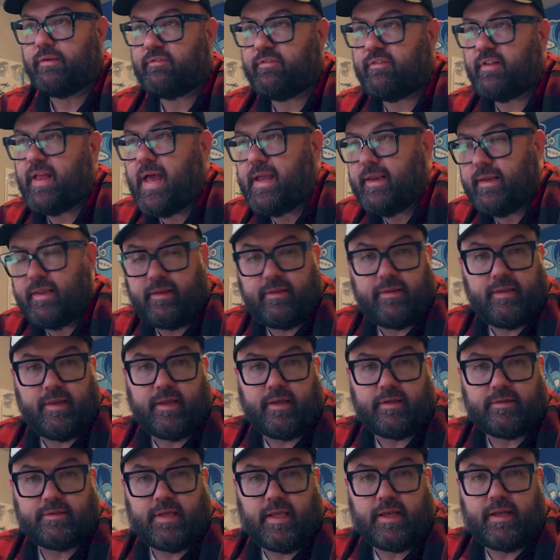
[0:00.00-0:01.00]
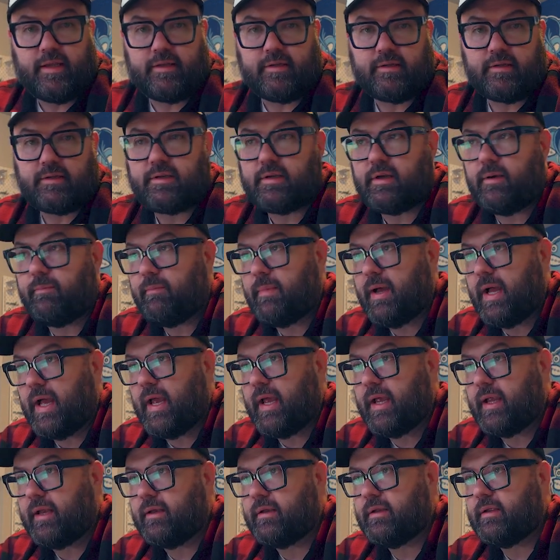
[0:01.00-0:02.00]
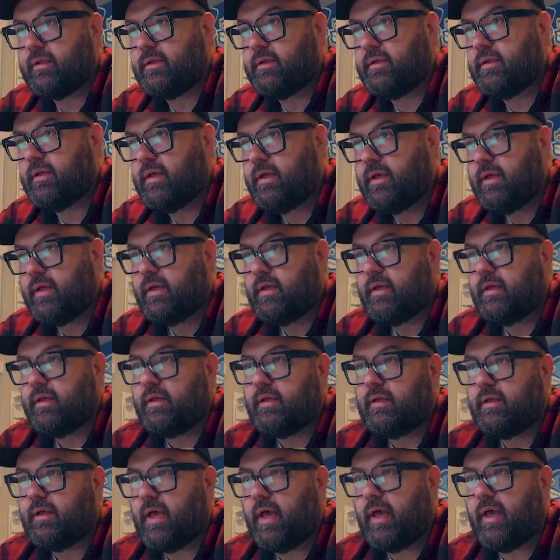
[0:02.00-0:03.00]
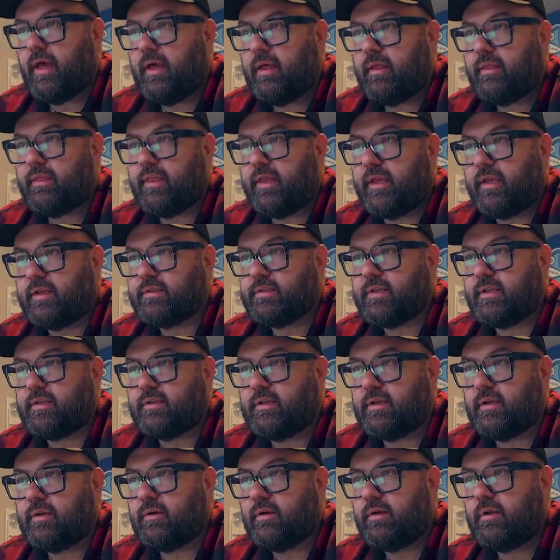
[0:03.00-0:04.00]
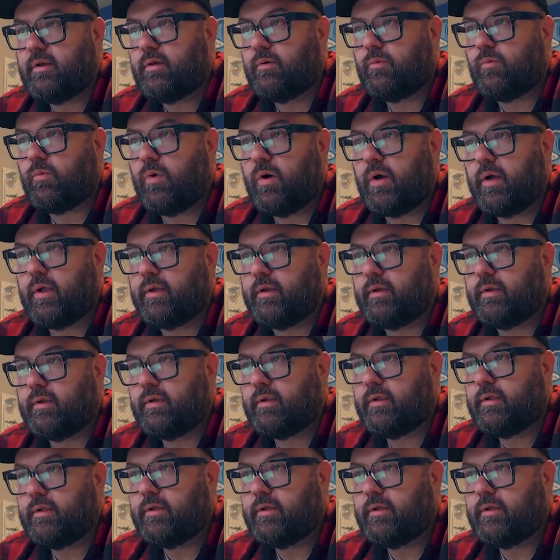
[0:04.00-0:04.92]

flattening things. I didn't combine things into one